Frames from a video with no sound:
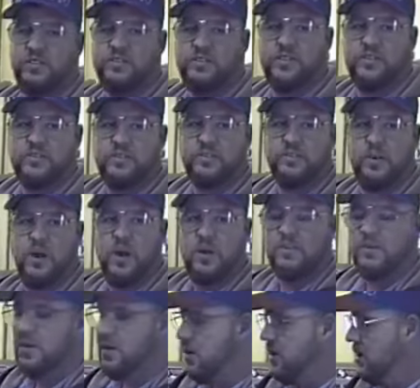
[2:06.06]
the system
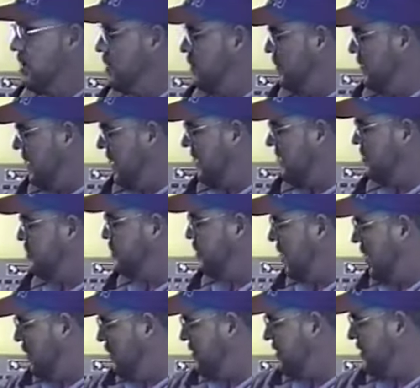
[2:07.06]
up, we had to
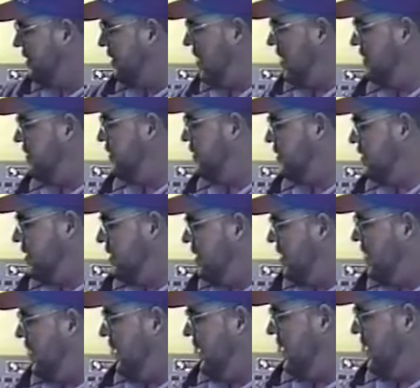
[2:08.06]
play with the level,
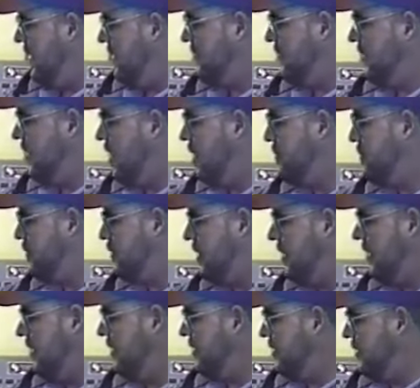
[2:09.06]
and every
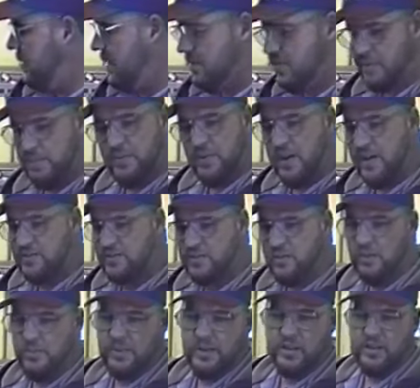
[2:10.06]
operator or every plant's
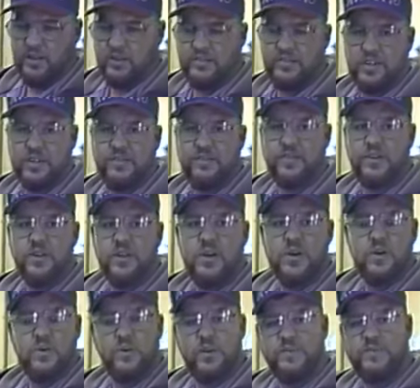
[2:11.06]
going to be a little different.
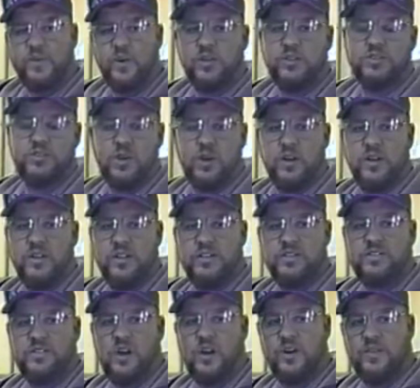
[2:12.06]
When we first started this,
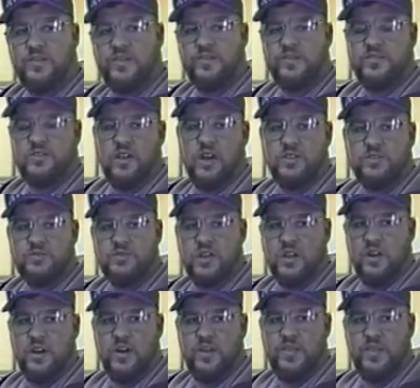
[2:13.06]
our sludge was a
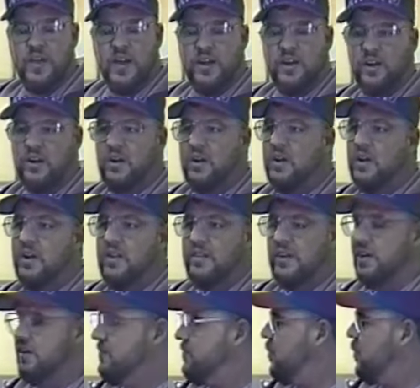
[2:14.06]
little thinner.
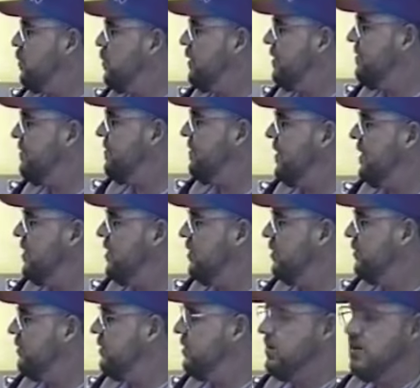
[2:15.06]
Therefore, we
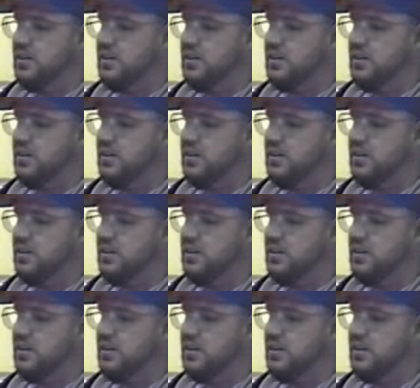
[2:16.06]
filled